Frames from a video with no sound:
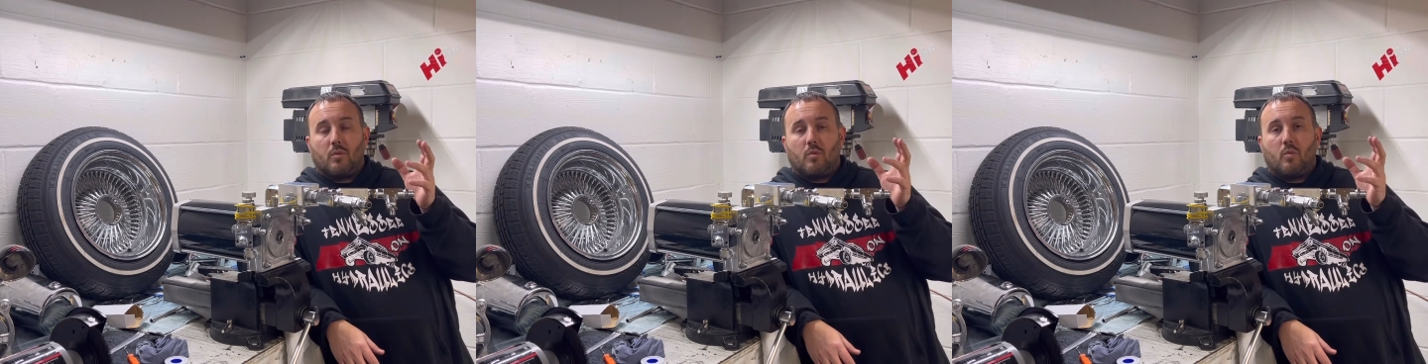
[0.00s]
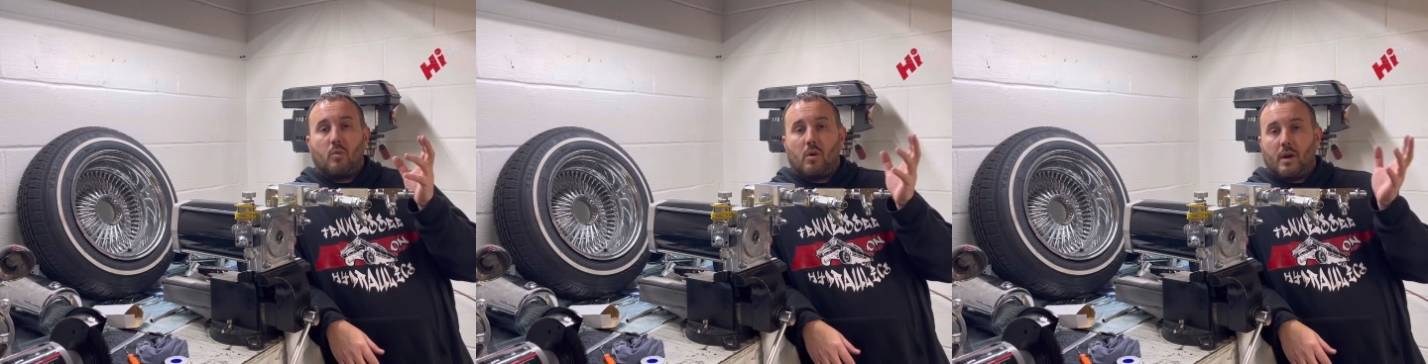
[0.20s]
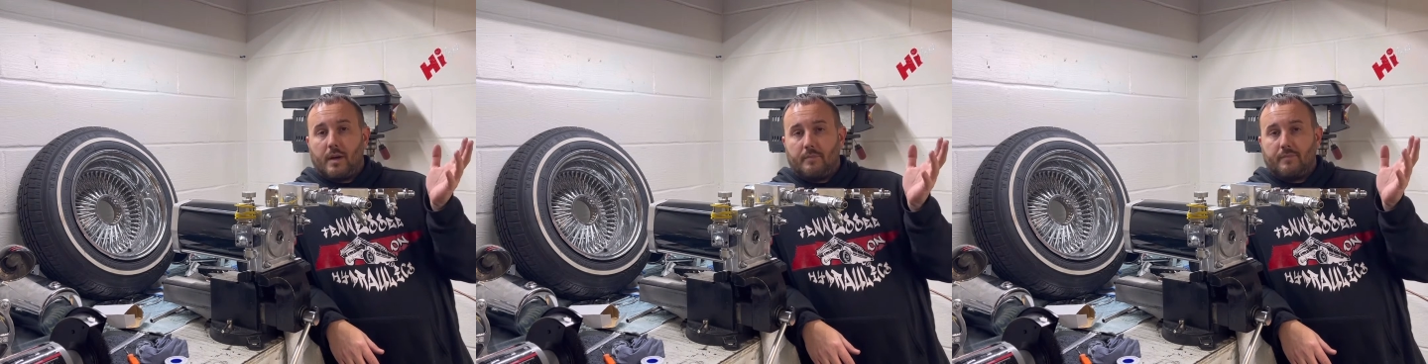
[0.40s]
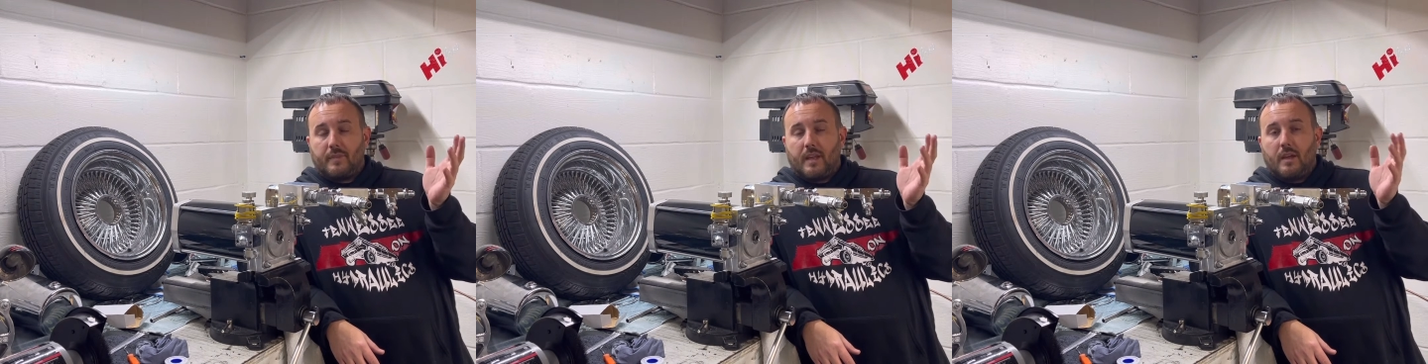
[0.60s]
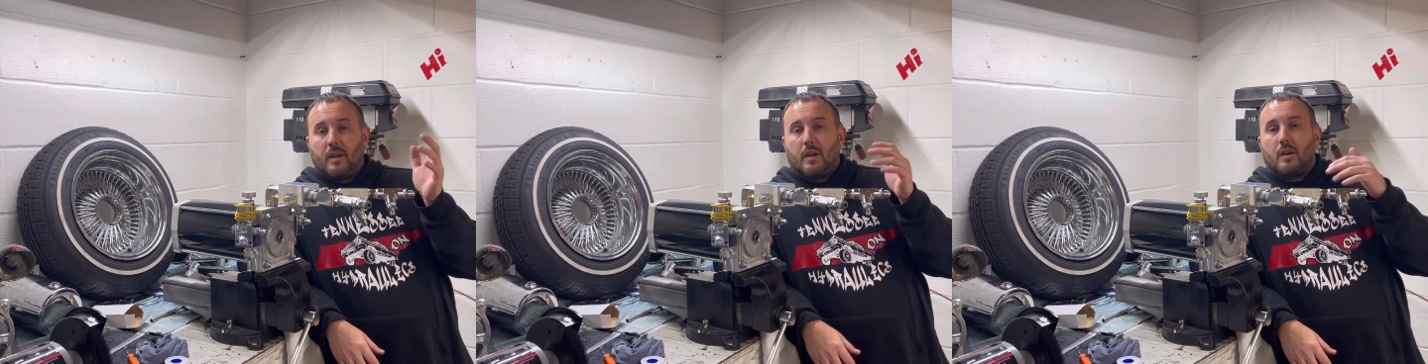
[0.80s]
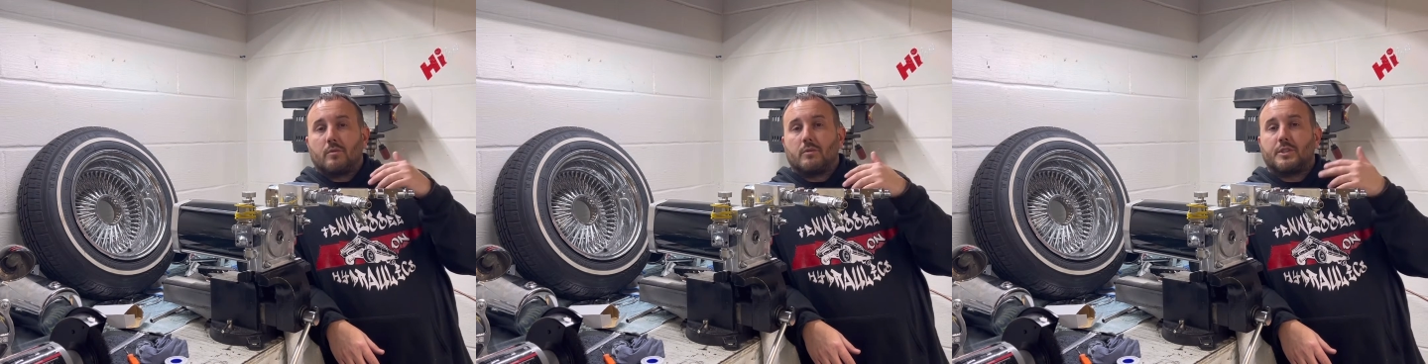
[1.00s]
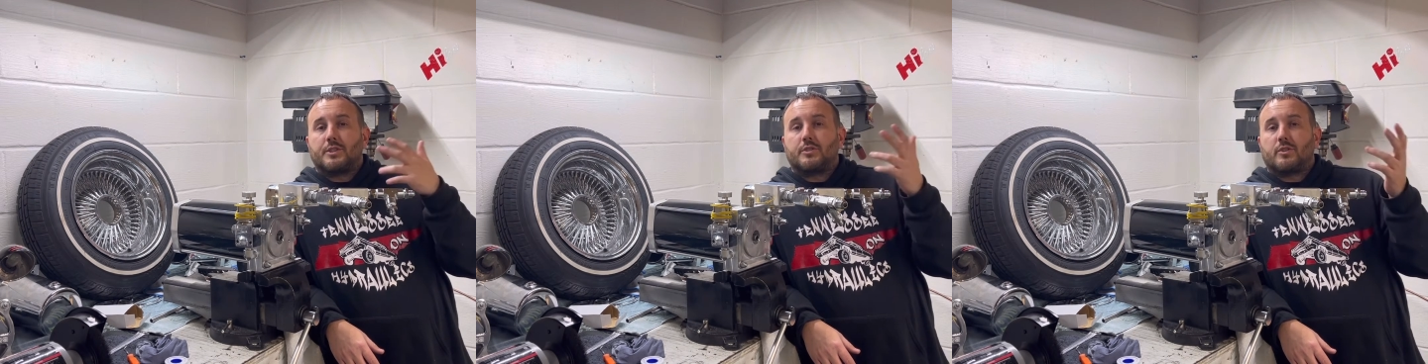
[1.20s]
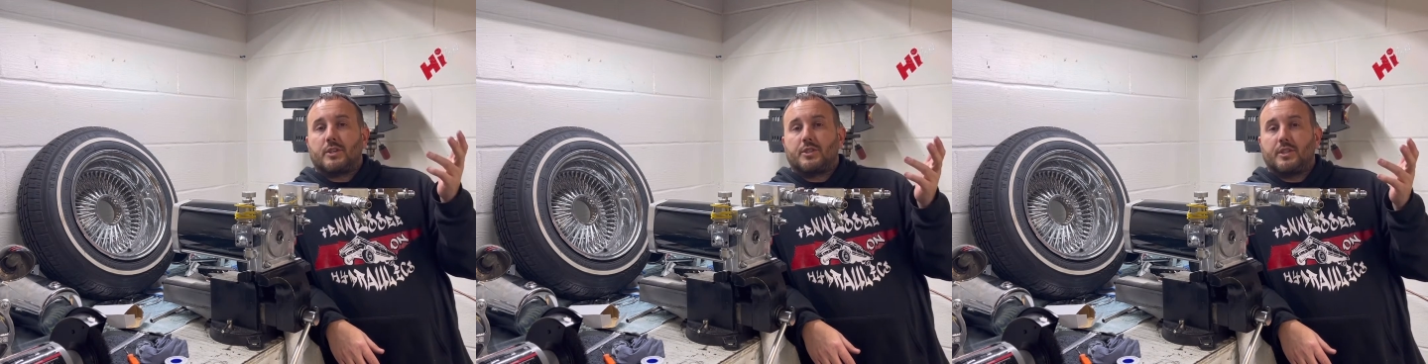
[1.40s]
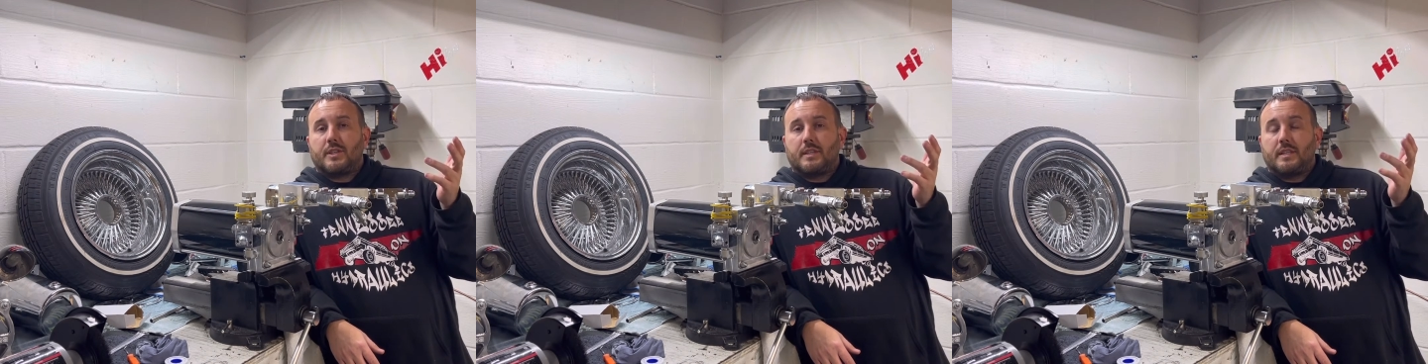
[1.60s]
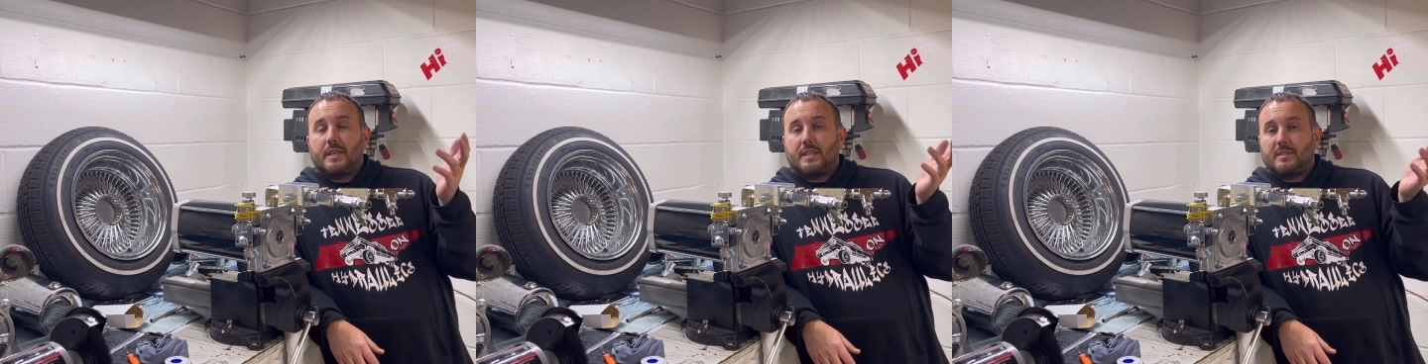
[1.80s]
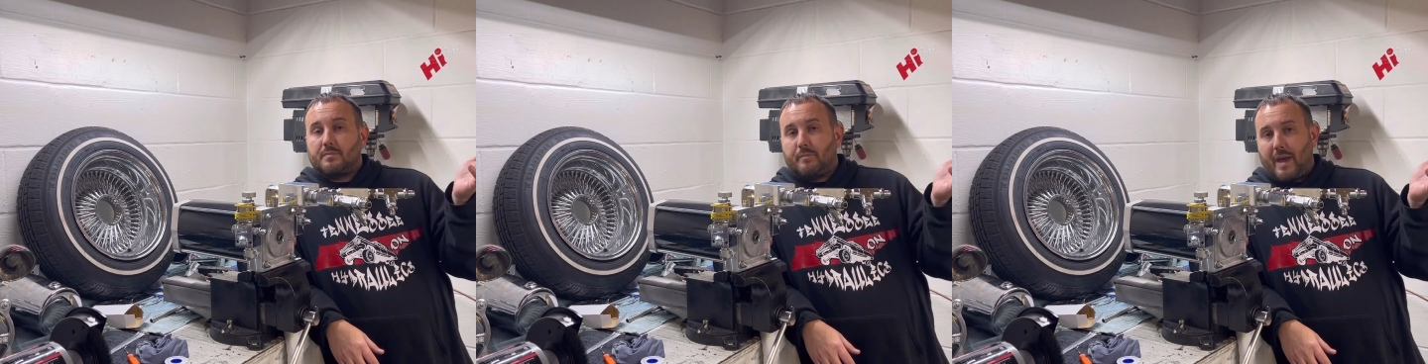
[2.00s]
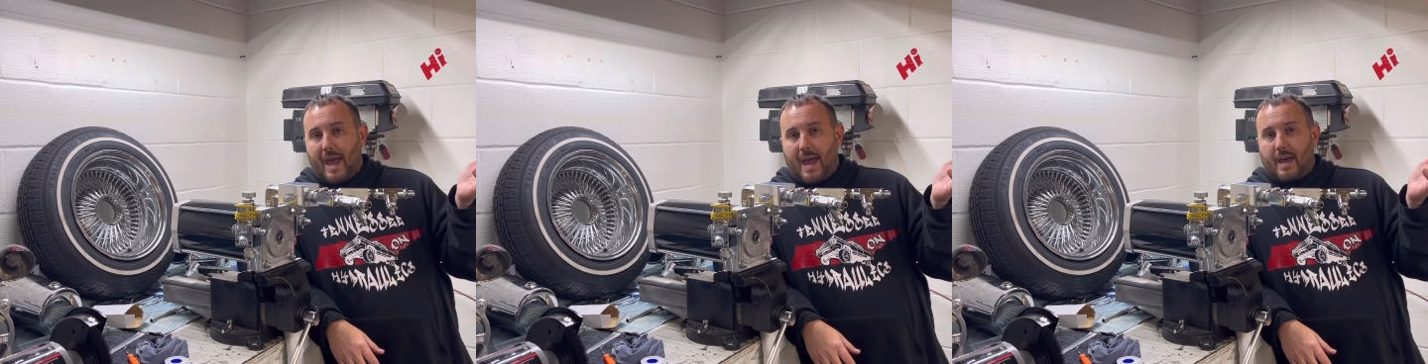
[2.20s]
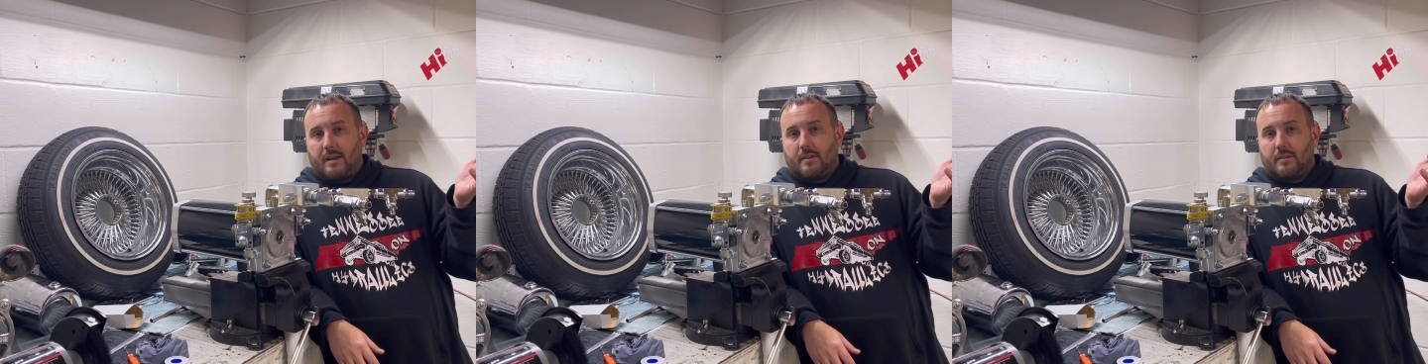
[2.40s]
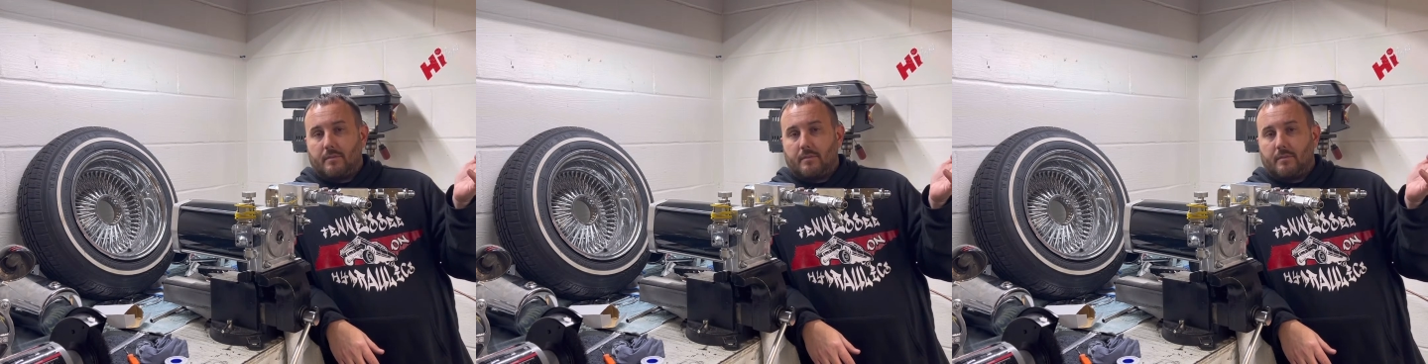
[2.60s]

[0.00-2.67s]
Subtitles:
One, restriction is bad,